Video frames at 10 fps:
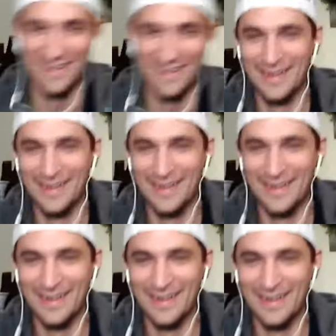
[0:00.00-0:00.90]
Gonna be
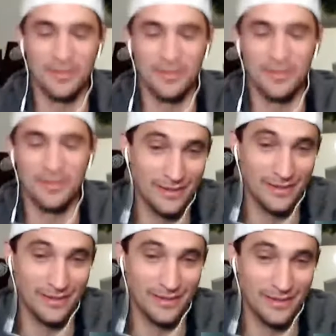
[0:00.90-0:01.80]
able to trade, but
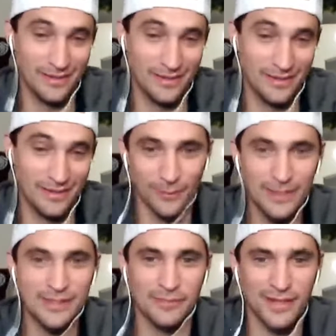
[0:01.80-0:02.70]
this is the
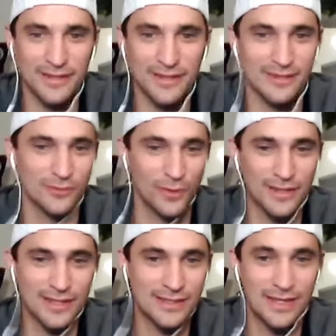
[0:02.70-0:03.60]
reason, because in
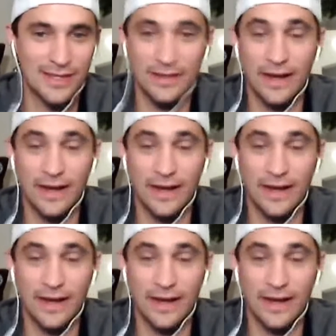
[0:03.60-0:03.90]
2016, I